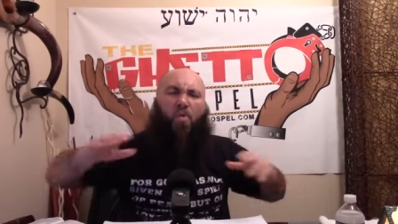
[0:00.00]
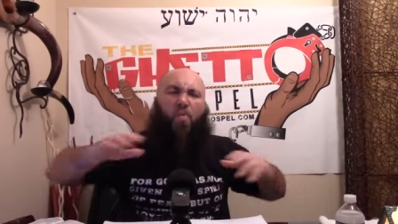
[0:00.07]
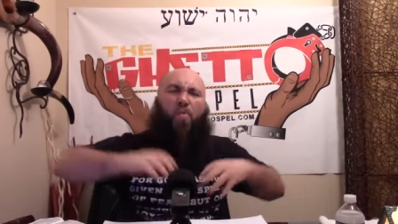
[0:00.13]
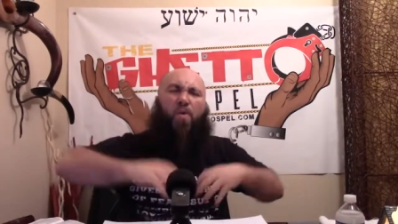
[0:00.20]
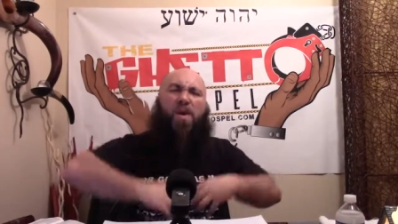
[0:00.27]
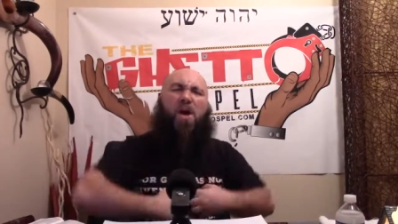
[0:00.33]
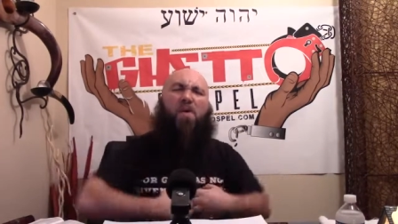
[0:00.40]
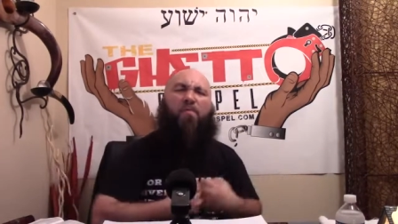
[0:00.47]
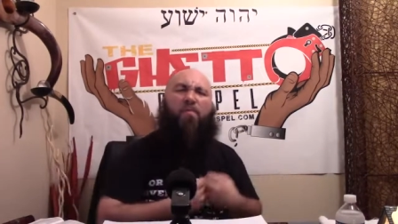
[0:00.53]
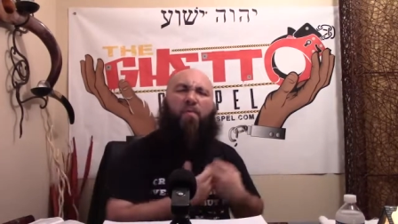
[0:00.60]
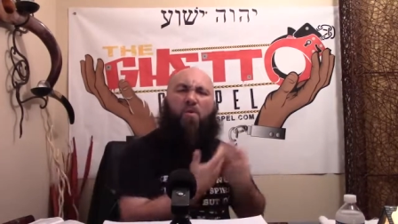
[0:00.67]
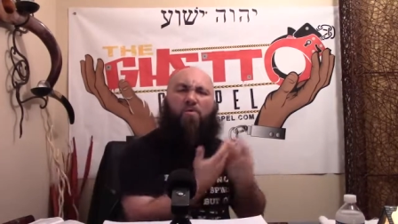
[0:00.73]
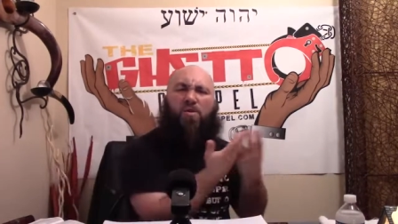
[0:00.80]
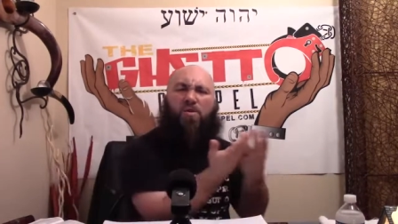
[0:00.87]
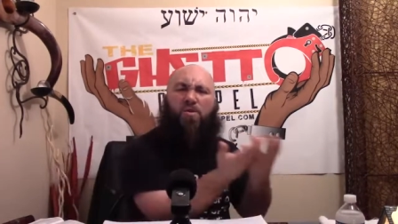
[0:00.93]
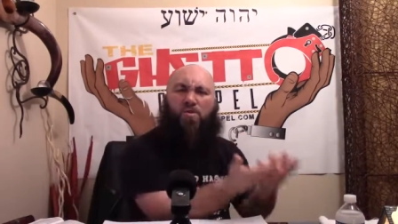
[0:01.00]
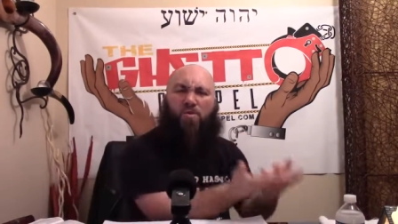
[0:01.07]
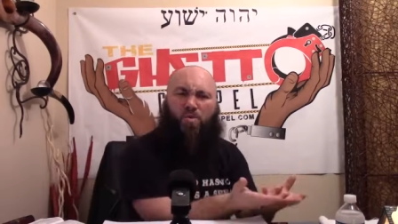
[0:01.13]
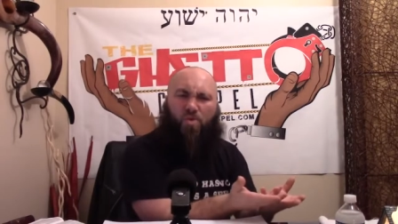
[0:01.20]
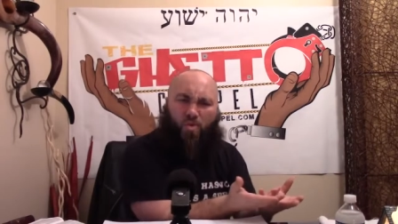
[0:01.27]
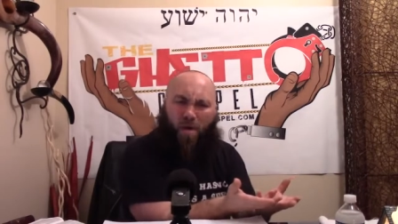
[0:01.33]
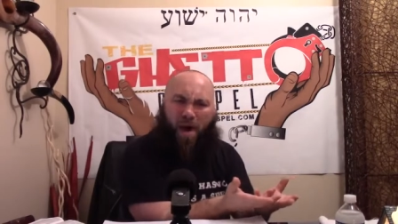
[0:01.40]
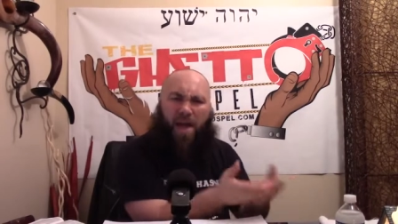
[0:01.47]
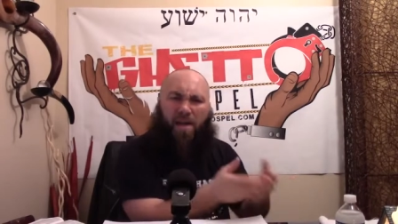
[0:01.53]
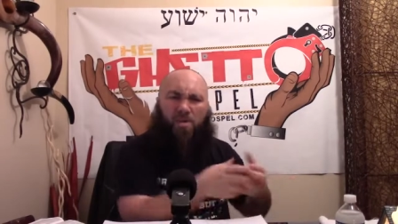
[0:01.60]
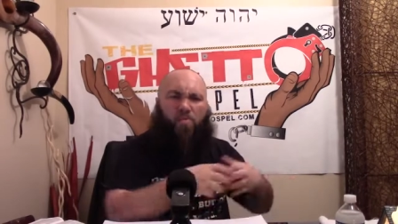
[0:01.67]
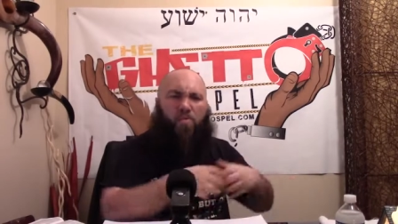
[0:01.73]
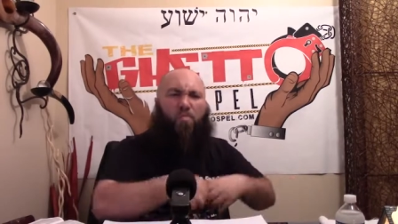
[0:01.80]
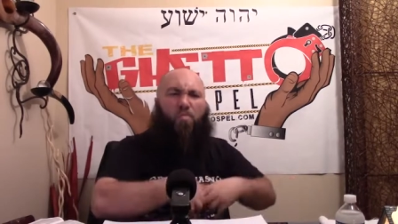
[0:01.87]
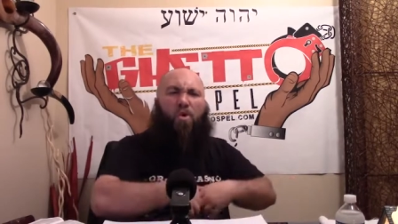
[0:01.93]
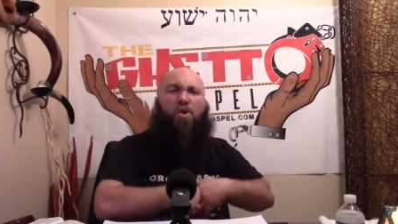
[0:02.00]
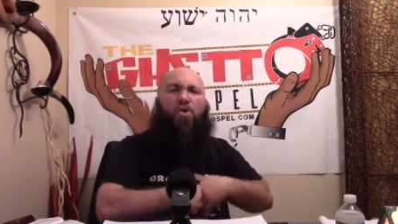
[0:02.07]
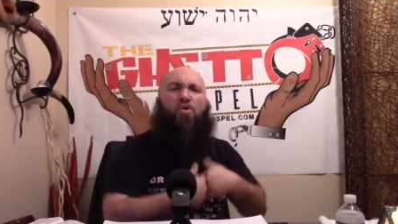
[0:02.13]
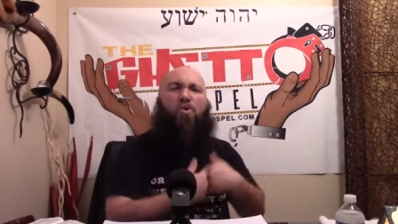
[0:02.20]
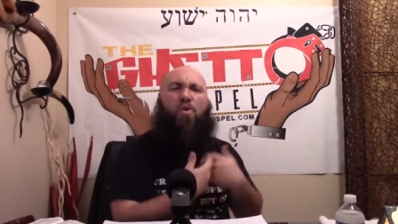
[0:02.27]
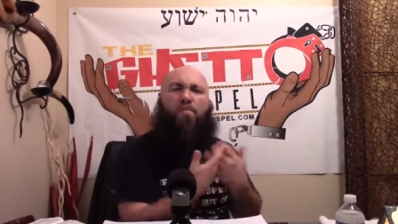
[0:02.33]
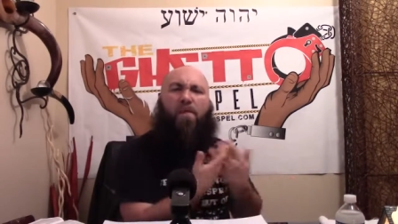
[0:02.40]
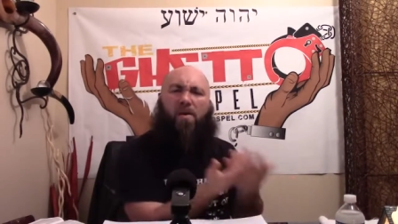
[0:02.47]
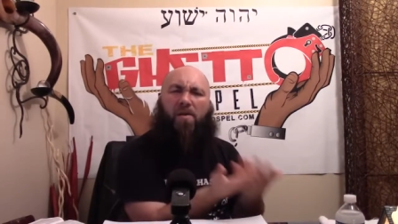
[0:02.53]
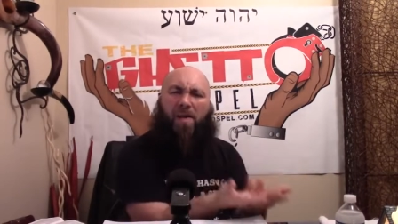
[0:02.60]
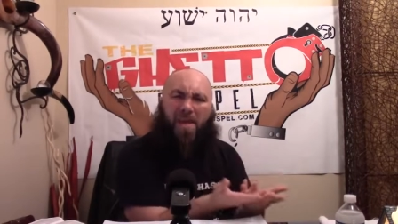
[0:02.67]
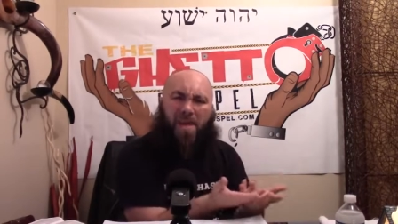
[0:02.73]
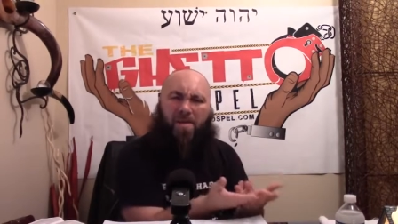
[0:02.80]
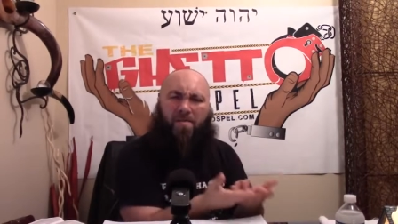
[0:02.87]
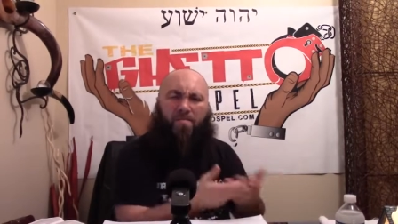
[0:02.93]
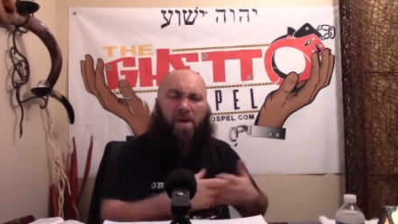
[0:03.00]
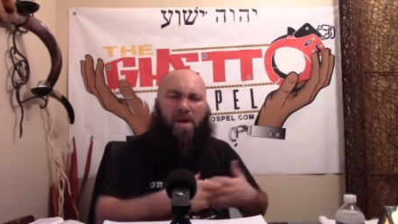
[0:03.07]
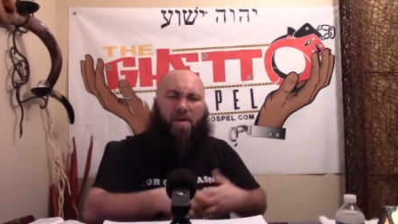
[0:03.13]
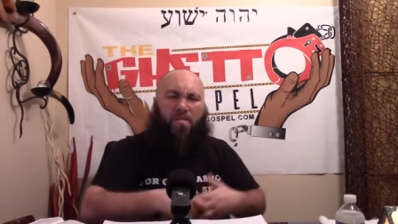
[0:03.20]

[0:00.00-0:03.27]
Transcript: we are focused on Christ. We want to know about him.